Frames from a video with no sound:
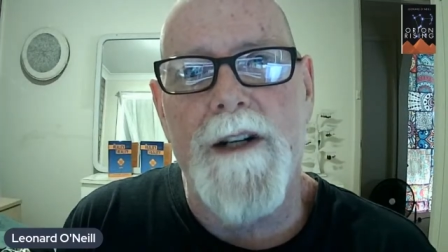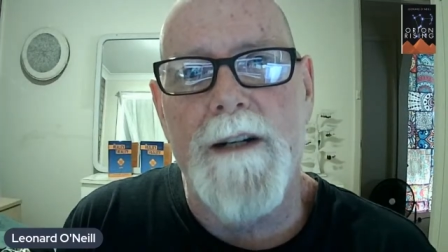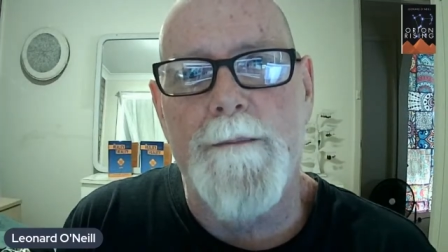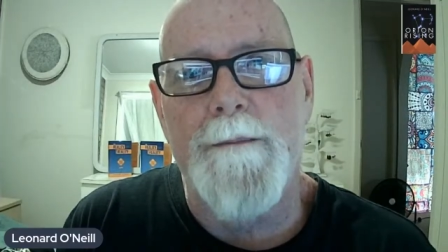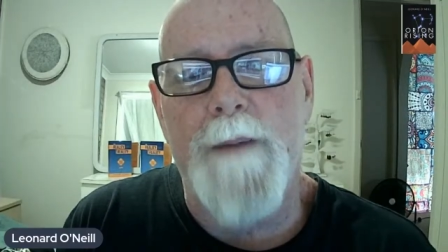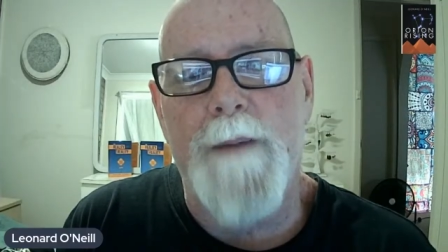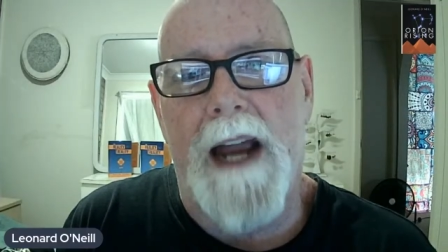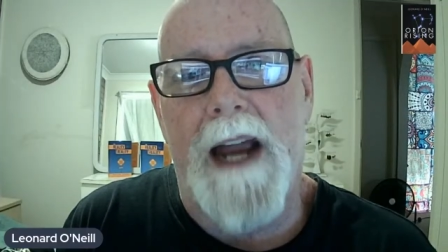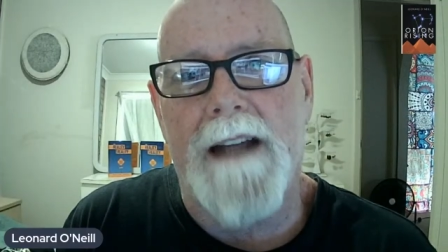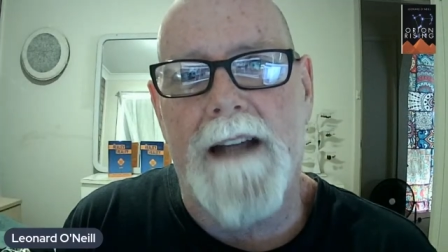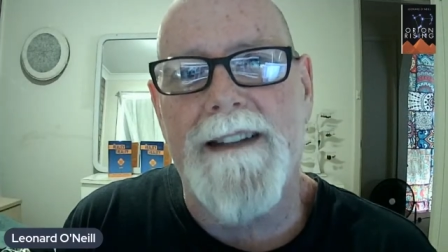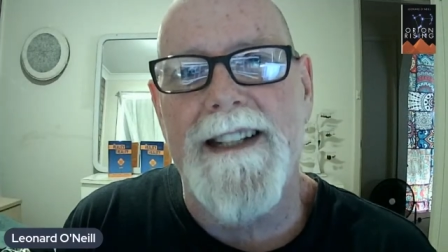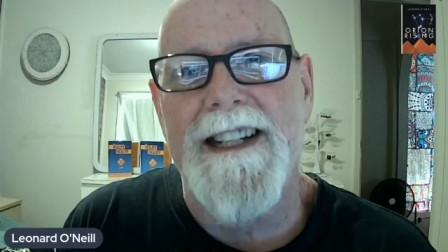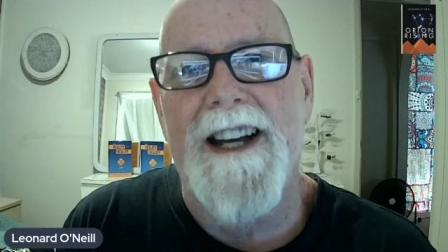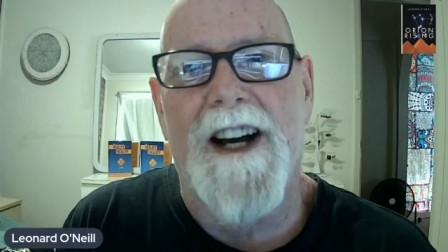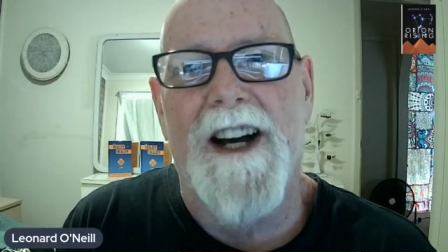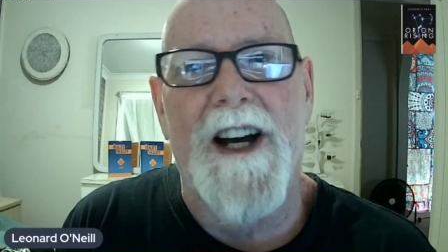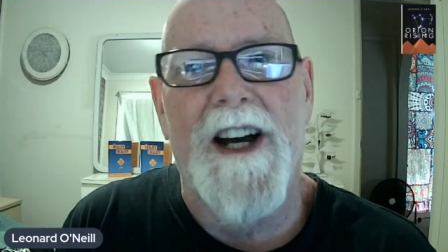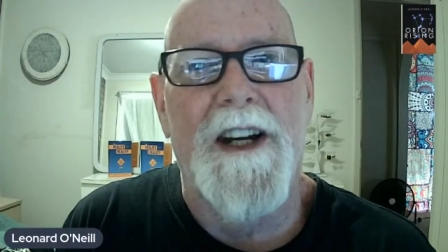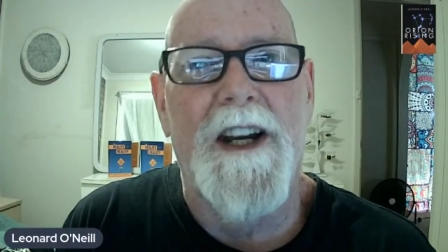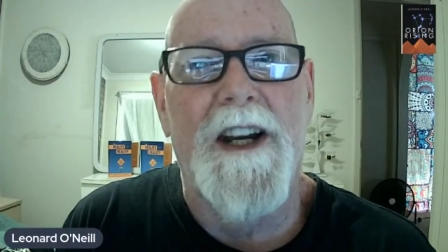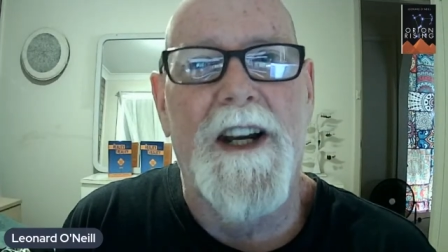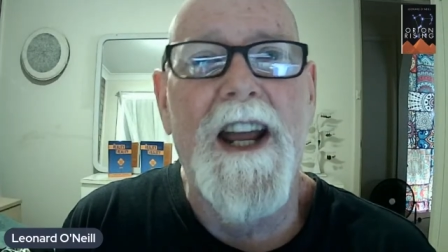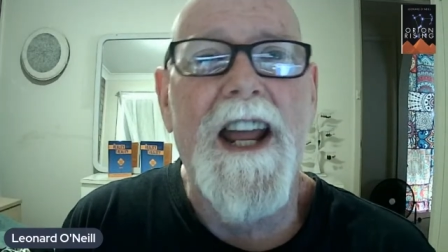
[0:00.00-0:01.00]

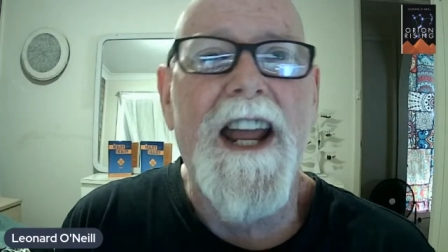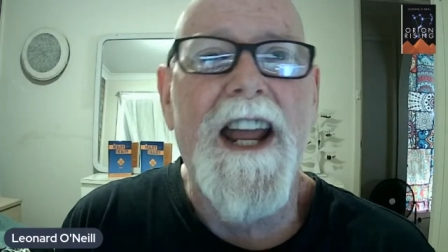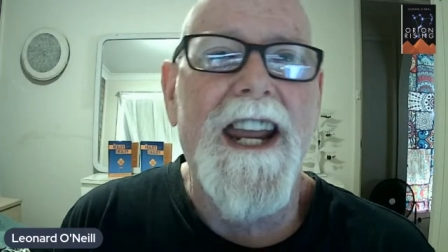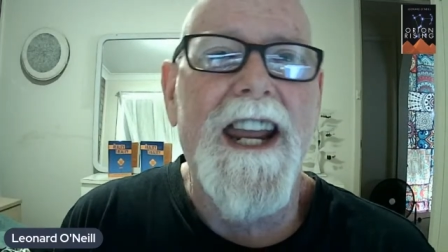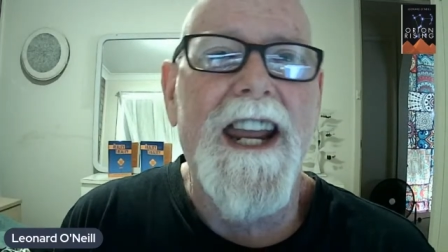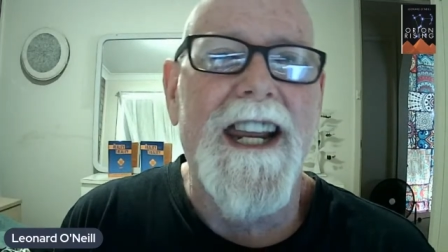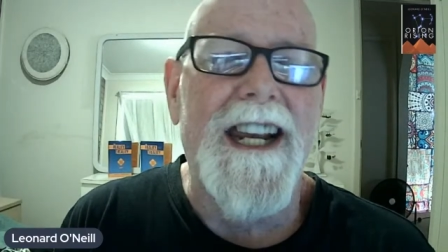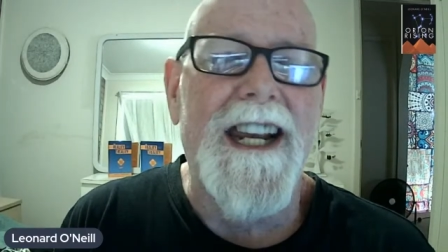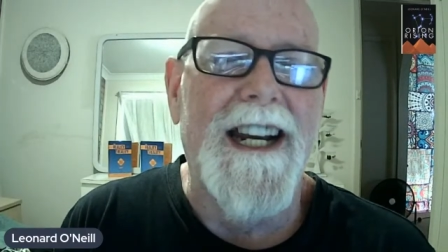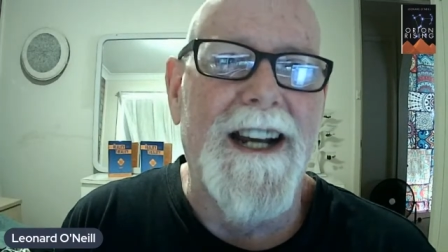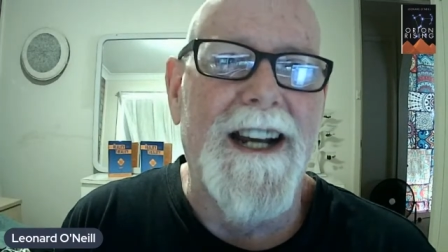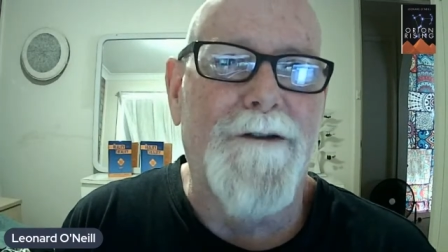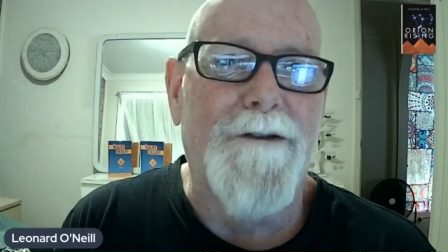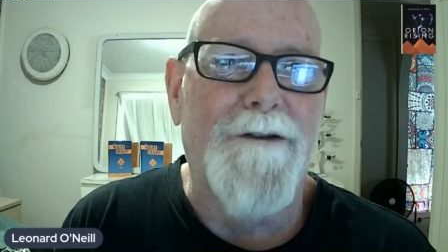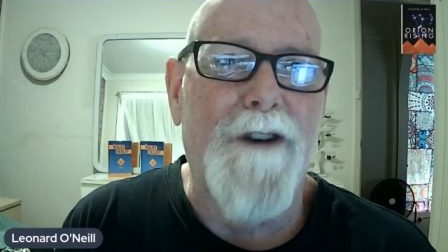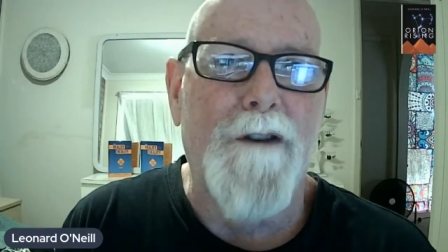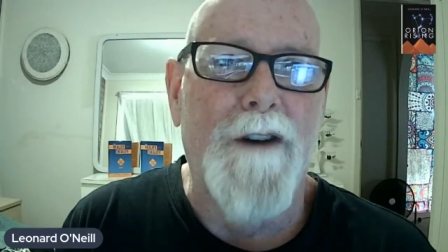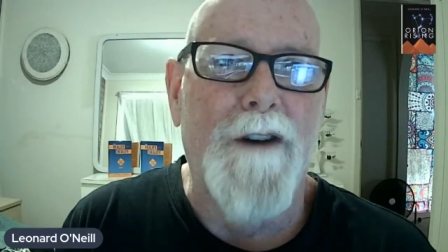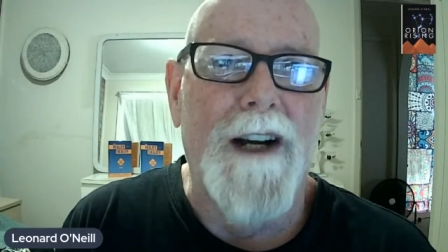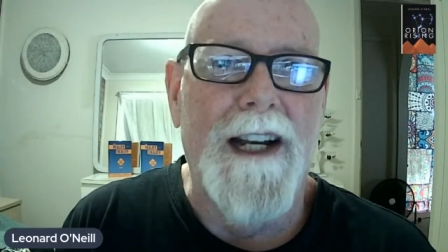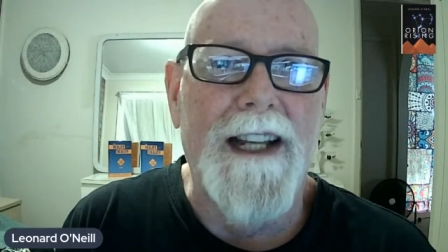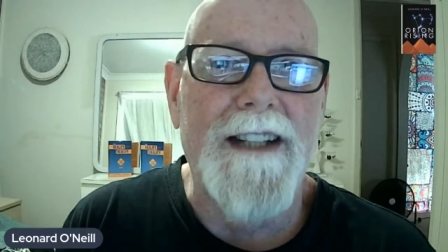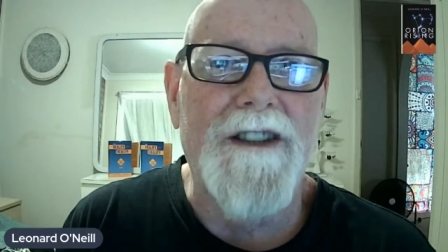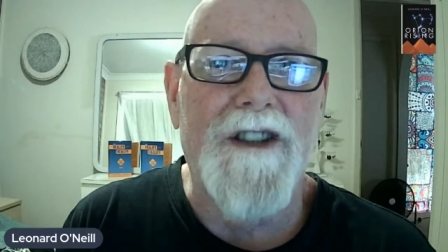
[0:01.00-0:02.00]
pantheon, in every
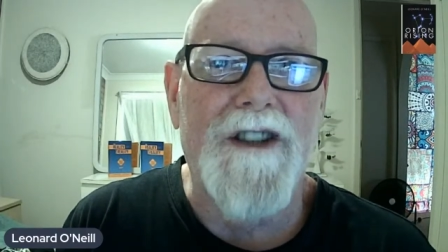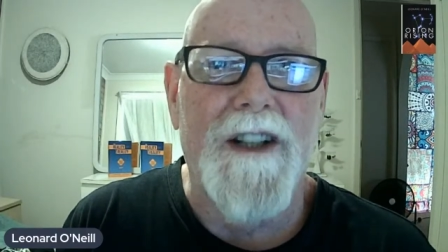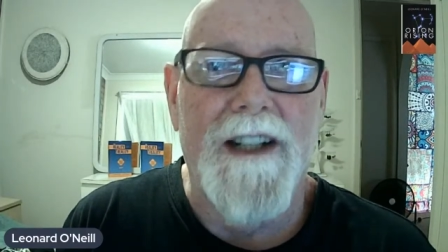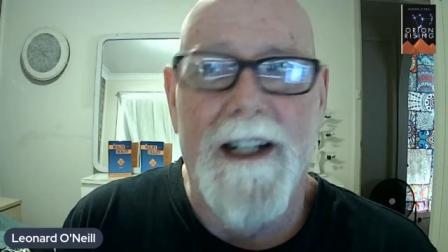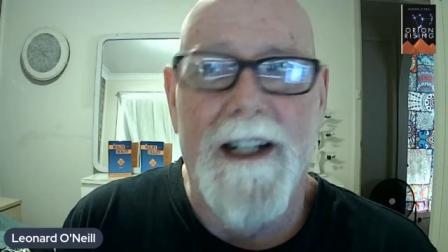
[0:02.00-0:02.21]
religion.